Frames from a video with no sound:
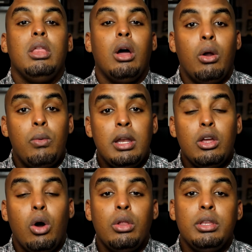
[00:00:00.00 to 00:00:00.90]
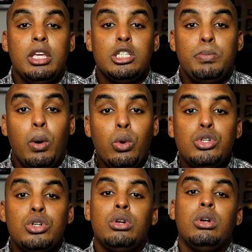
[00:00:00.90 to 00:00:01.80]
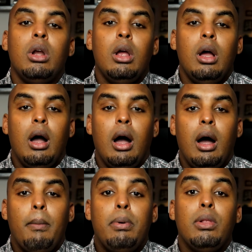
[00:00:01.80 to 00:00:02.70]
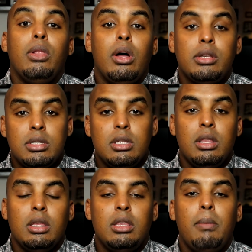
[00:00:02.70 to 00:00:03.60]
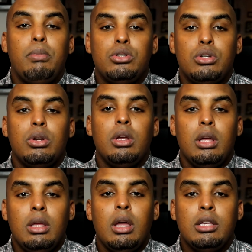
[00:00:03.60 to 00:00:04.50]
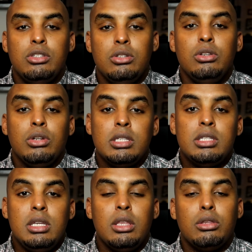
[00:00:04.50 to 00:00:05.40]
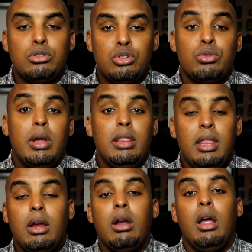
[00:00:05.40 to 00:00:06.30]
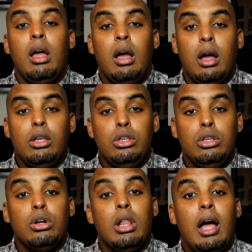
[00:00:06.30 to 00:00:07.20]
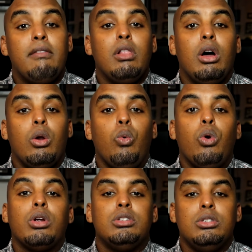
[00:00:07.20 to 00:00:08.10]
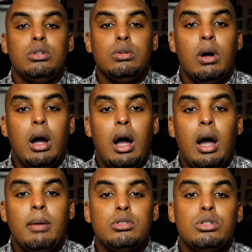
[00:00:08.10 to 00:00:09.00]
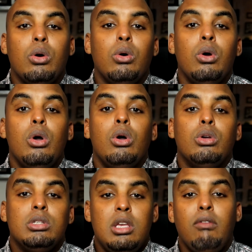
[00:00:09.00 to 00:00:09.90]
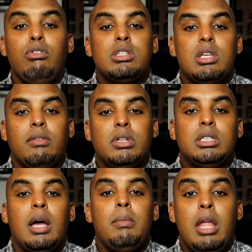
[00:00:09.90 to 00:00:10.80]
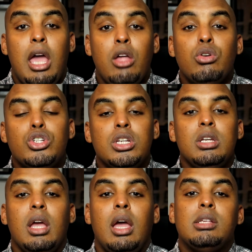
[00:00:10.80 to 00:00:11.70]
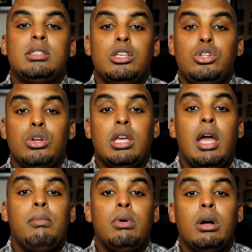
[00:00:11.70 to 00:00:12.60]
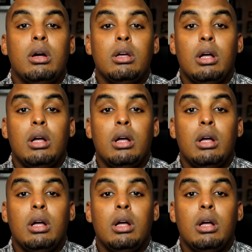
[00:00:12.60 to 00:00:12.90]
already all of the exposure plus the temperature, as you could see the trend there, you'll have a lot of work to do. So save yourself the time and energy and set your camera